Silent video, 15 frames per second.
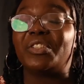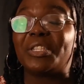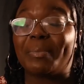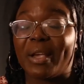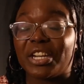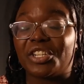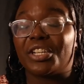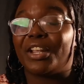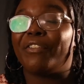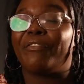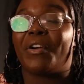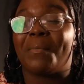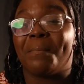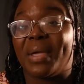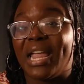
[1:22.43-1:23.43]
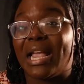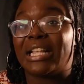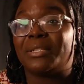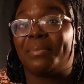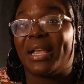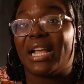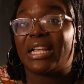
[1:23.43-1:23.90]
especially for me
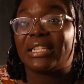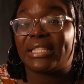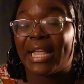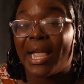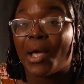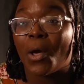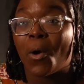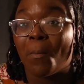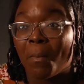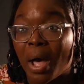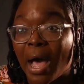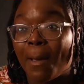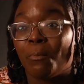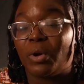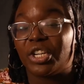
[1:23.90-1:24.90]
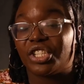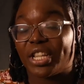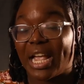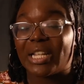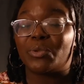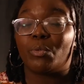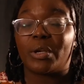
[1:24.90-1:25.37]
as being a stay-at-home mom, which
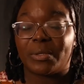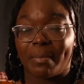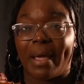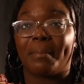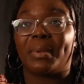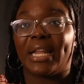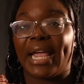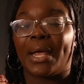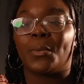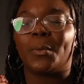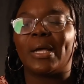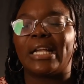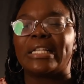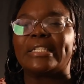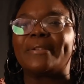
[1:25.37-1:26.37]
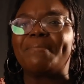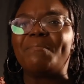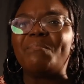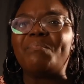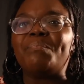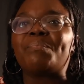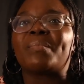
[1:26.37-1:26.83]
that's what my plan was,
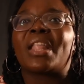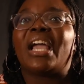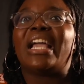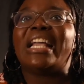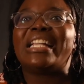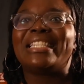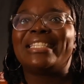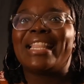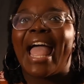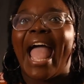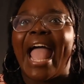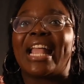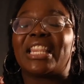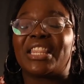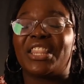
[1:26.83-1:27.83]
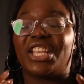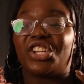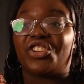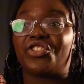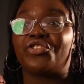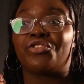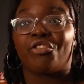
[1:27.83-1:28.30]
it's that
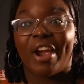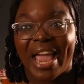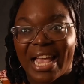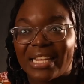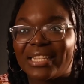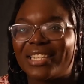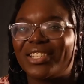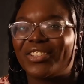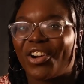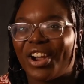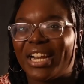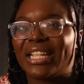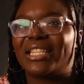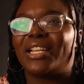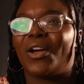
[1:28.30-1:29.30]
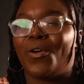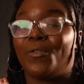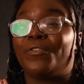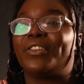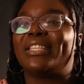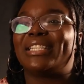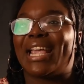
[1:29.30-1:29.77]
the stress started to
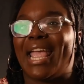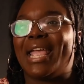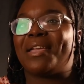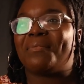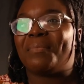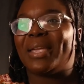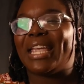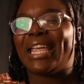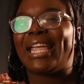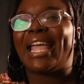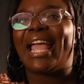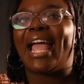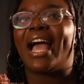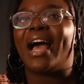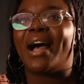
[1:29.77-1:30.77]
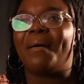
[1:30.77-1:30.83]
overtake me